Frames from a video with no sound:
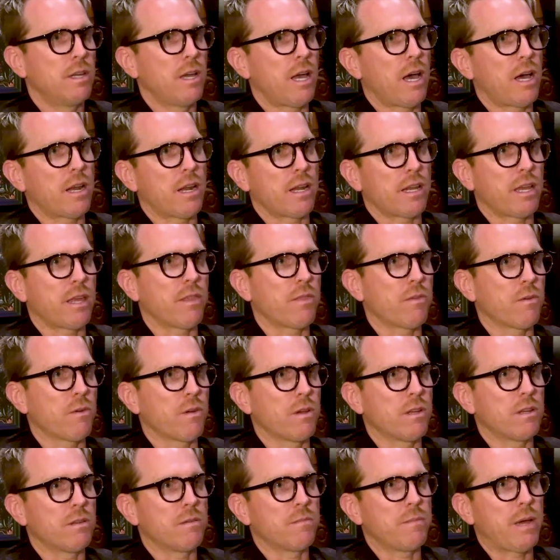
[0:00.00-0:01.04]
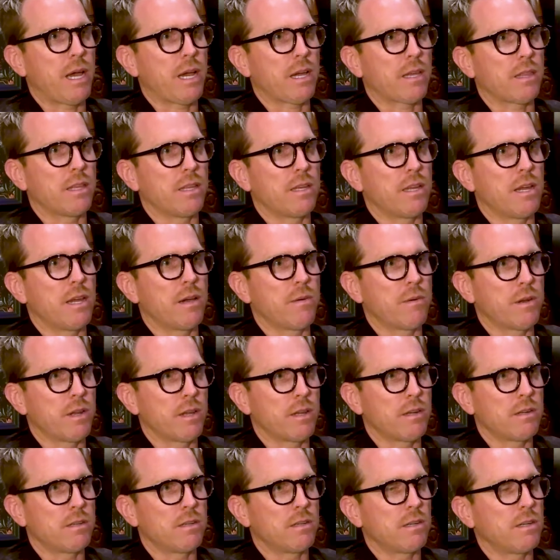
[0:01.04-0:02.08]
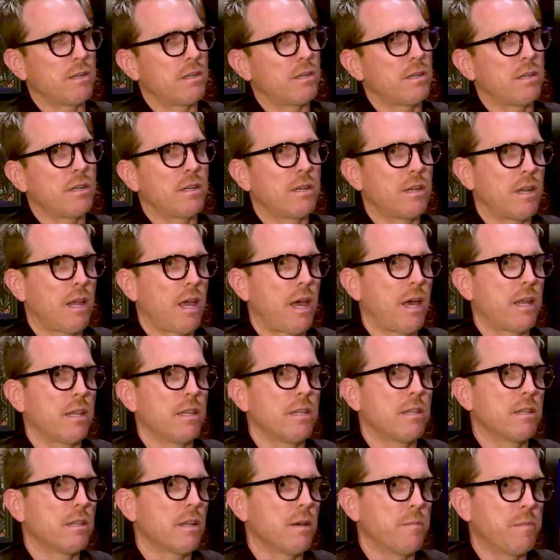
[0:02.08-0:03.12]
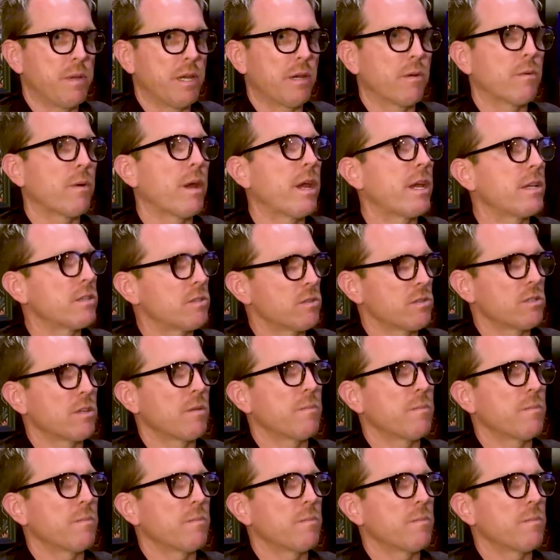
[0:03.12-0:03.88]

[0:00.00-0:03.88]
how did I get through it back in the day when I had a big race or